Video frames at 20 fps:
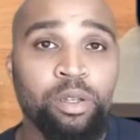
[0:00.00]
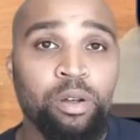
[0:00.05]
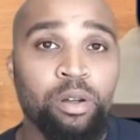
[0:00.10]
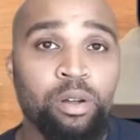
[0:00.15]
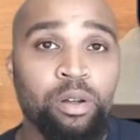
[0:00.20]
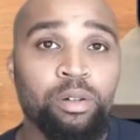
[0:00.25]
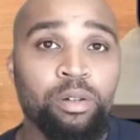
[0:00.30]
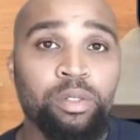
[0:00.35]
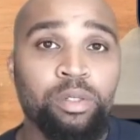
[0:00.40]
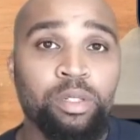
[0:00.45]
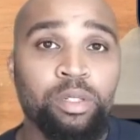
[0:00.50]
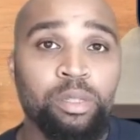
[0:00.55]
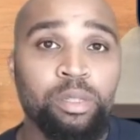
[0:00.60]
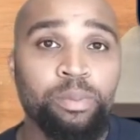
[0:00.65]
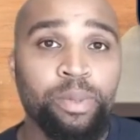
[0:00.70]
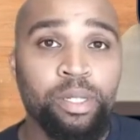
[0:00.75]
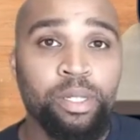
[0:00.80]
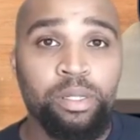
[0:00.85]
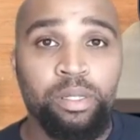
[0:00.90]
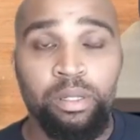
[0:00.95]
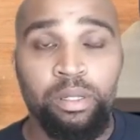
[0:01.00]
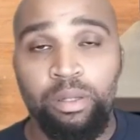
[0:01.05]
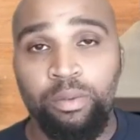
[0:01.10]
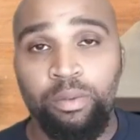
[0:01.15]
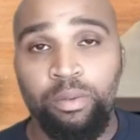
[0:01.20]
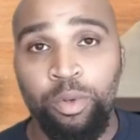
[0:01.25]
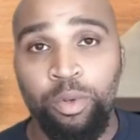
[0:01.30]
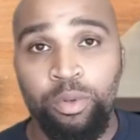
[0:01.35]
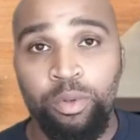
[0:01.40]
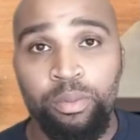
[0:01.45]
your suspension
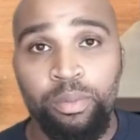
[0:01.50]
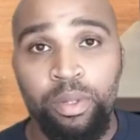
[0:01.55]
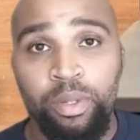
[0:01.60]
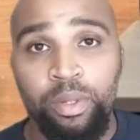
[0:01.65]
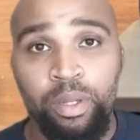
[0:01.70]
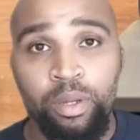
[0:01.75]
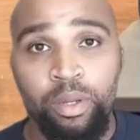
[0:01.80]
room,